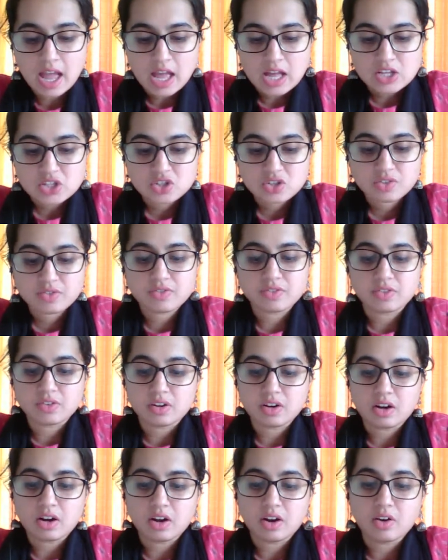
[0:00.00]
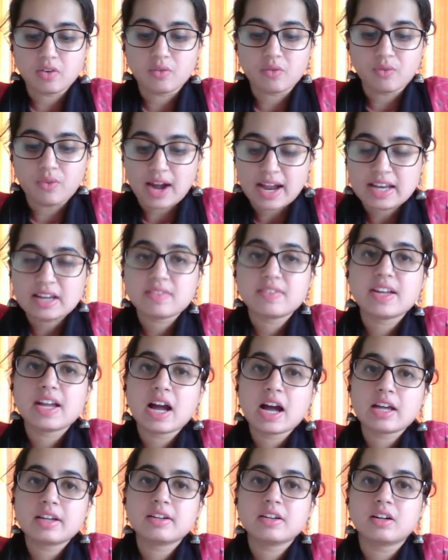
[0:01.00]
So while we
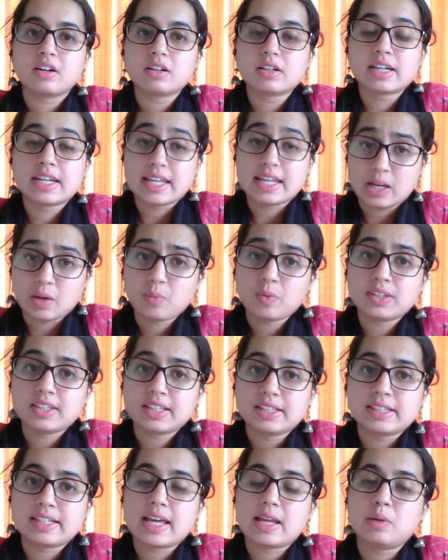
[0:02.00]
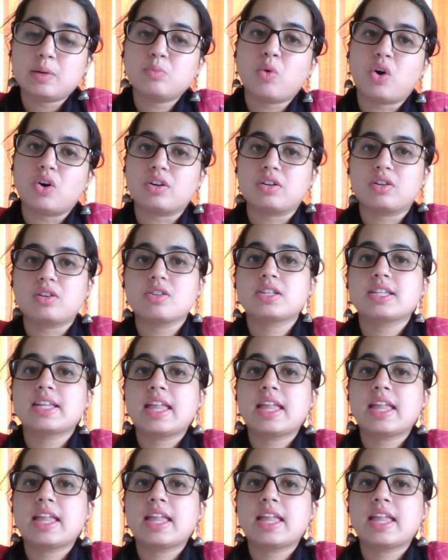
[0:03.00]
are dealing with interim orders,